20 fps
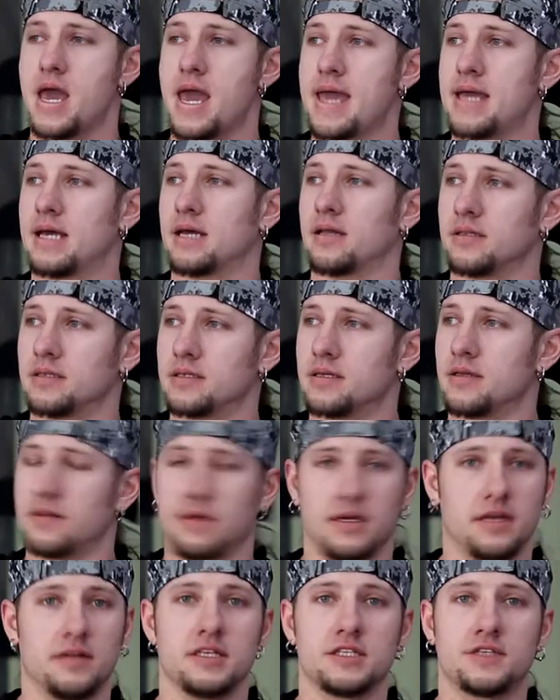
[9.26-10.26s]
And
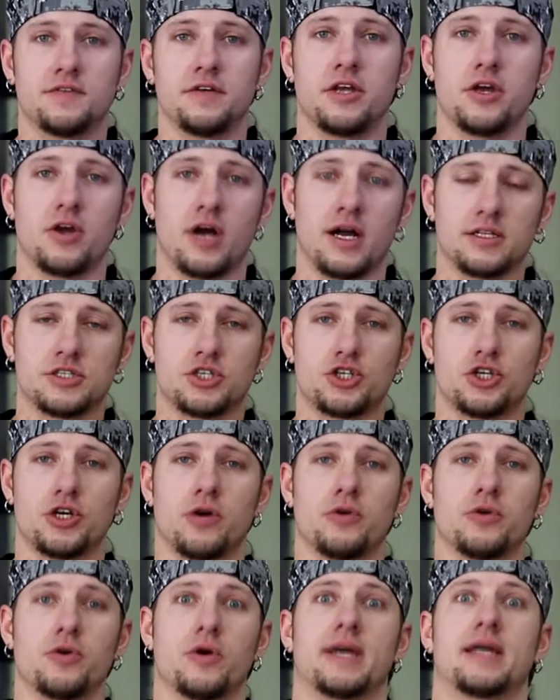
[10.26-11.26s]
in this video, I'll
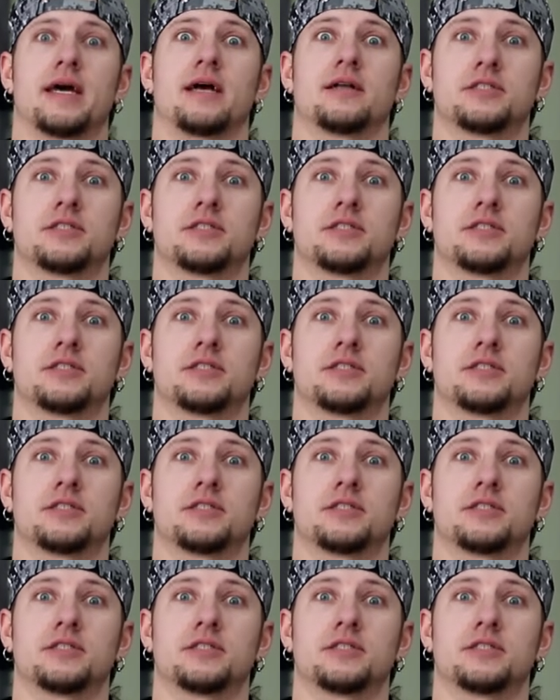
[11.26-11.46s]
show you and